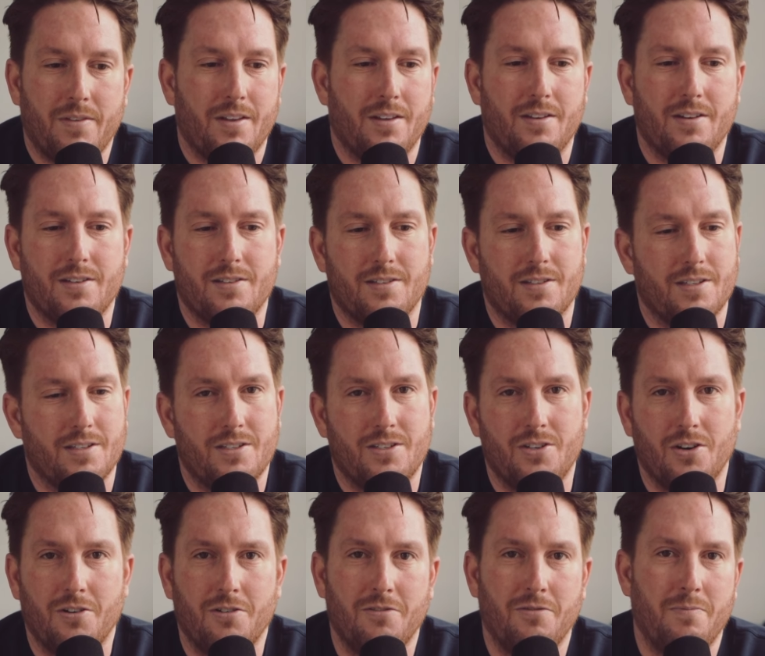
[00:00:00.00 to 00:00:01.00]
does the
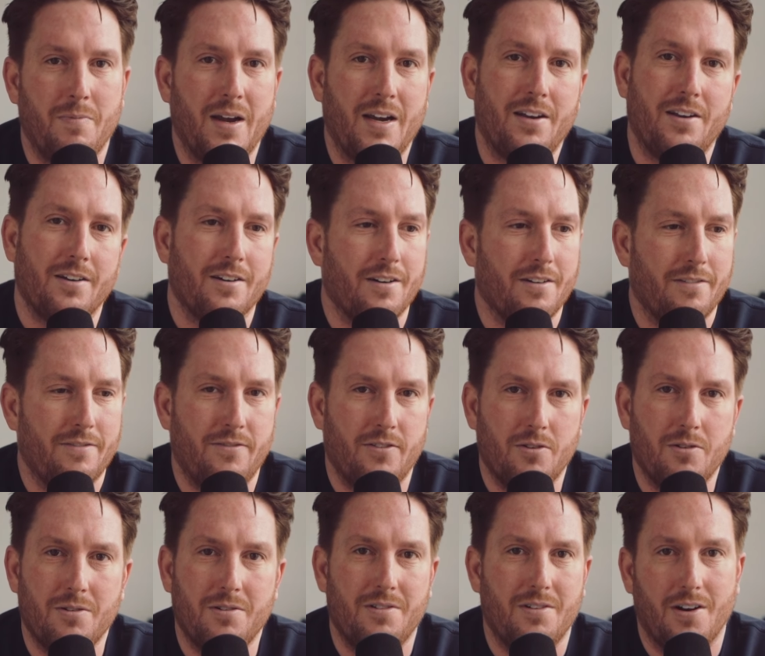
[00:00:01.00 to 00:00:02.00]
stove make your
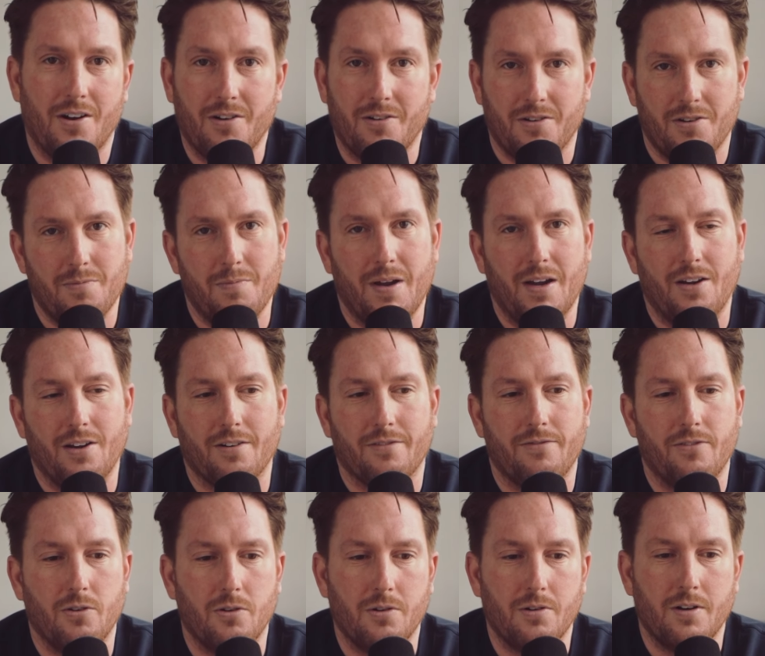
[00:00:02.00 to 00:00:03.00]
food? No, you make your
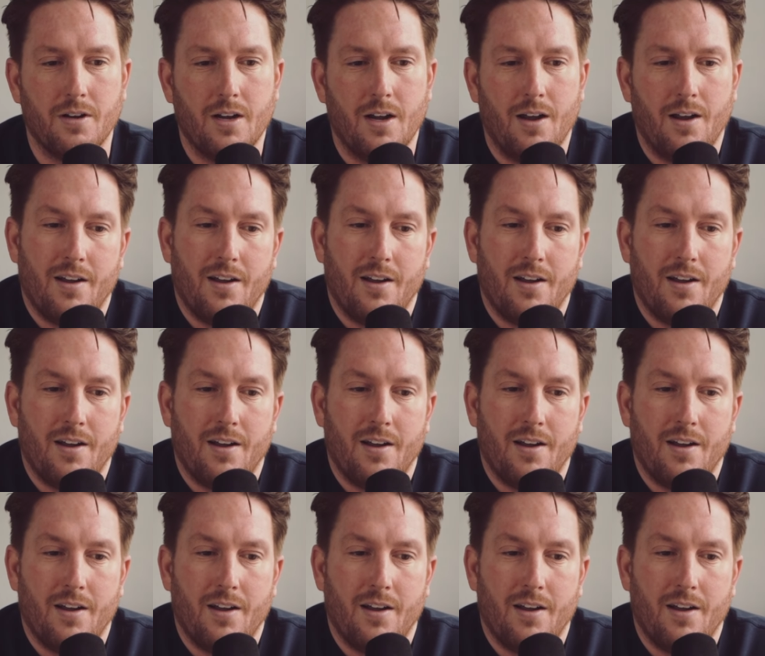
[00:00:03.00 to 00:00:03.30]
food.